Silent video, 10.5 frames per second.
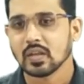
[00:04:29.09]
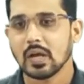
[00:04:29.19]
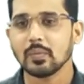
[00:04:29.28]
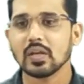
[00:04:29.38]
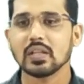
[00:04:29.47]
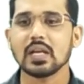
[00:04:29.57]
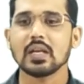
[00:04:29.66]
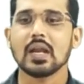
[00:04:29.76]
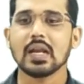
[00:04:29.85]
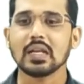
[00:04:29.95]
After that,
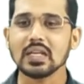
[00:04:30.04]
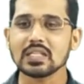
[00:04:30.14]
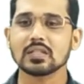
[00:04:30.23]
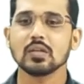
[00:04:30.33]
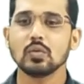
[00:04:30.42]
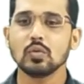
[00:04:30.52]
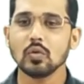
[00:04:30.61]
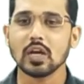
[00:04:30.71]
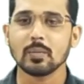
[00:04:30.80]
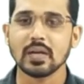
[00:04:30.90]
at least
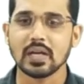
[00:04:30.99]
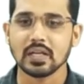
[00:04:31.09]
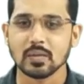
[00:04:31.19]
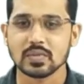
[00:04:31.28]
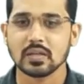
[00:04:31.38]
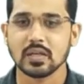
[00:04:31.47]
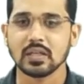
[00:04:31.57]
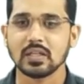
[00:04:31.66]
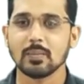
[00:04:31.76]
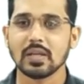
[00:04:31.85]
2 carbon atoms
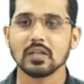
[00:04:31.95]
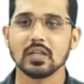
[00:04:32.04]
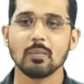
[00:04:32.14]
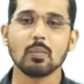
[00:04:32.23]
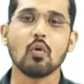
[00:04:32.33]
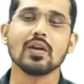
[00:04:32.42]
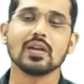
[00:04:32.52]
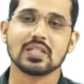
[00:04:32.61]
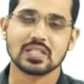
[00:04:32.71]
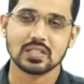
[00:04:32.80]
connected by the double
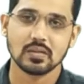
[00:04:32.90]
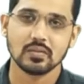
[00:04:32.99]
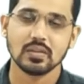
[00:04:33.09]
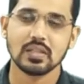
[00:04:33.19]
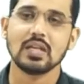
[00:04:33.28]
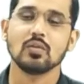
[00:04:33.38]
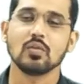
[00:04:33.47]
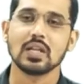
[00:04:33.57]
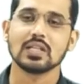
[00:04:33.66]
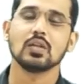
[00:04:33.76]
bonds, that
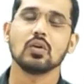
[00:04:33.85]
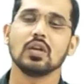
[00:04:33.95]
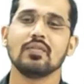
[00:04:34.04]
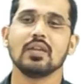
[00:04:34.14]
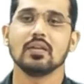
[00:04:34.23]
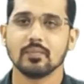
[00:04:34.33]
known as the olefin.